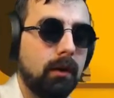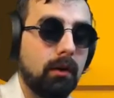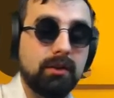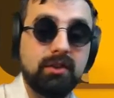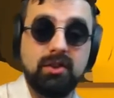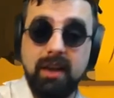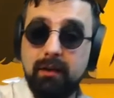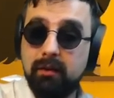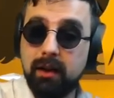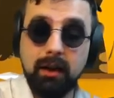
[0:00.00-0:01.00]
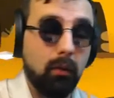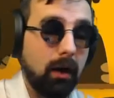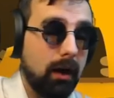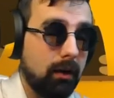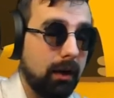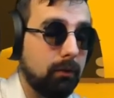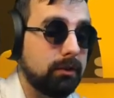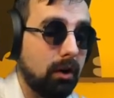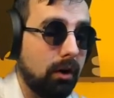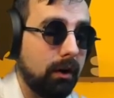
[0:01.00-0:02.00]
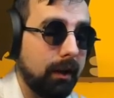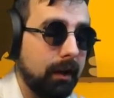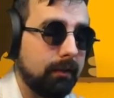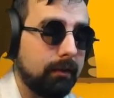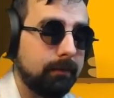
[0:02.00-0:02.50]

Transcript: 70, wow, that was a hard hit.